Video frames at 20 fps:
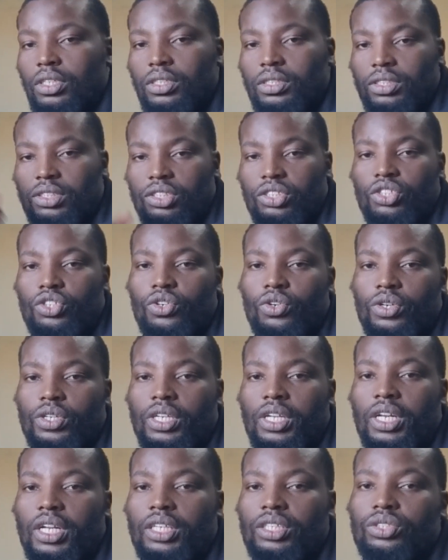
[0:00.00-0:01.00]
see you on
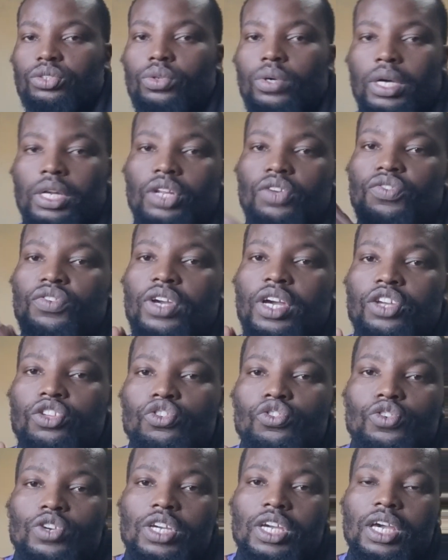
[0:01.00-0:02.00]
the next one. If you are
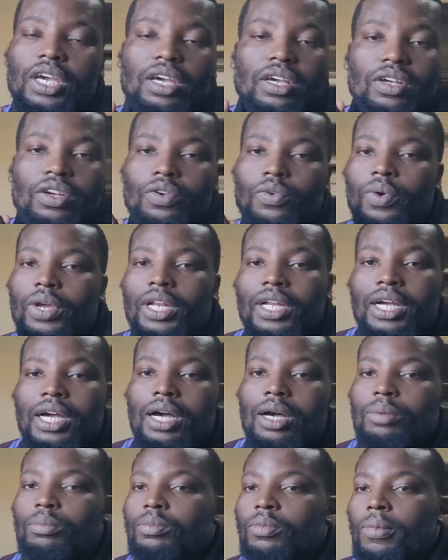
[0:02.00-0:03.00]
new here,
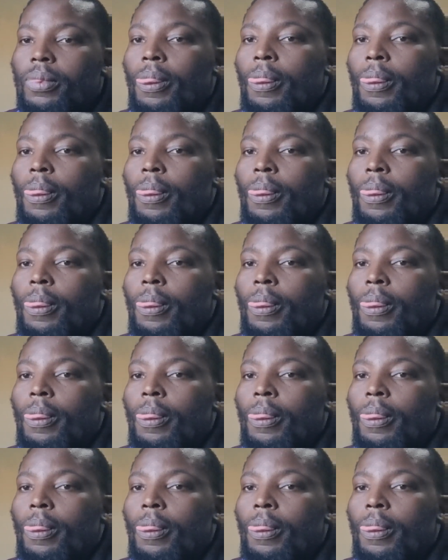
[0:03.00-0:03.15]
welcome.